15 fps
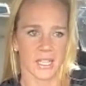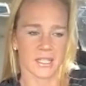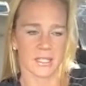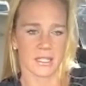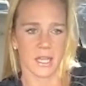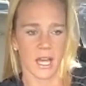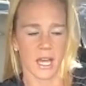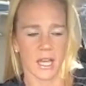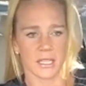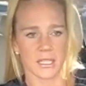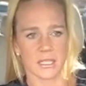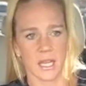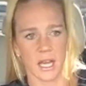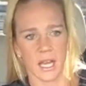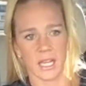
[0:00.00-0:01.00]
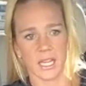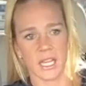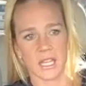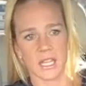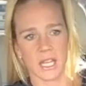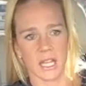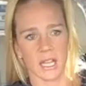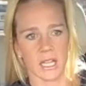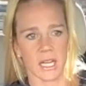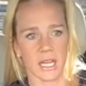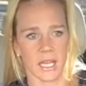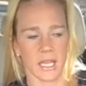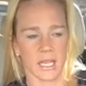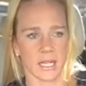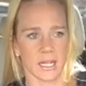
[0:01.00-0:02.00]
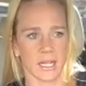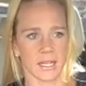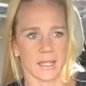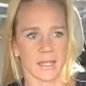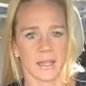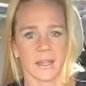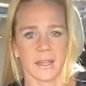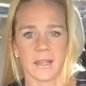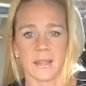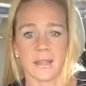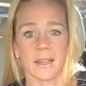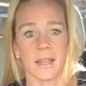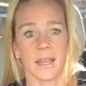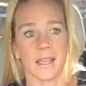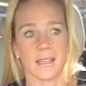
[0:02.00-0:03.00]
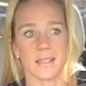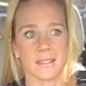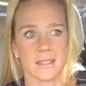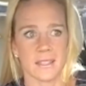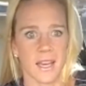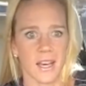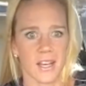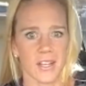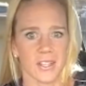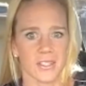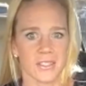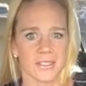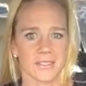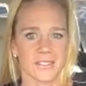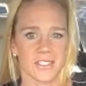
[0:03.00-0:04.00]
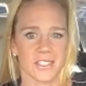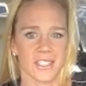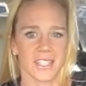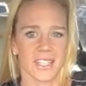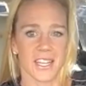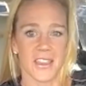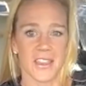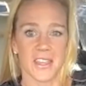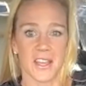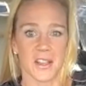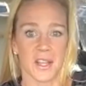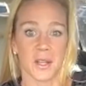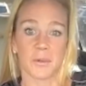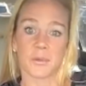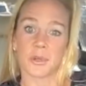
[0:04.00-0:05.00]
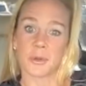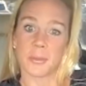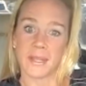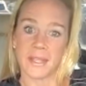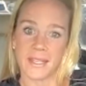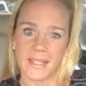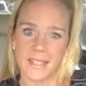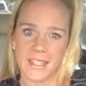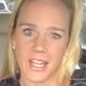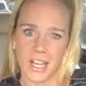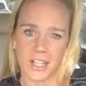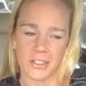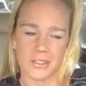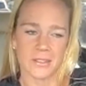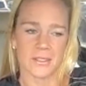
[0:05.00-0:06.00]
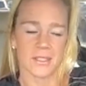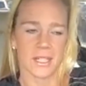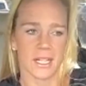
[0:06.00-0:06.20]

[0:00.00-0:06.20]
It's not, it's not anything like, uh, ACL or anything like real big, you know?